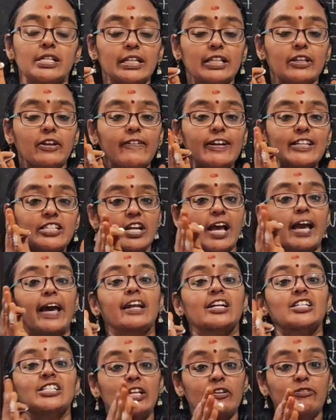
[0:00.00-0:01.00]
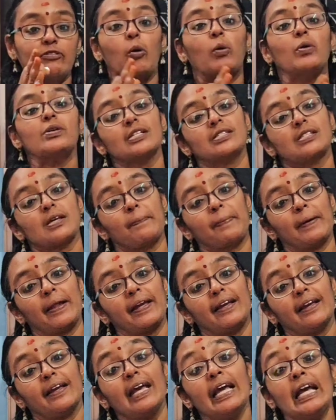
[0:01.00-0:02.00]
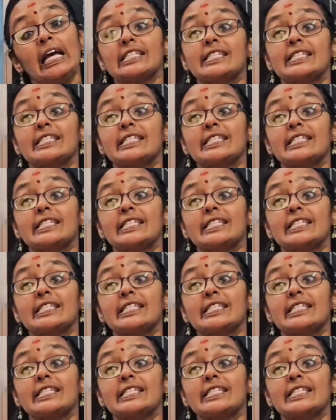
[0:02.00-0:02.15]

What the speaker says: in the which direction the force is applying,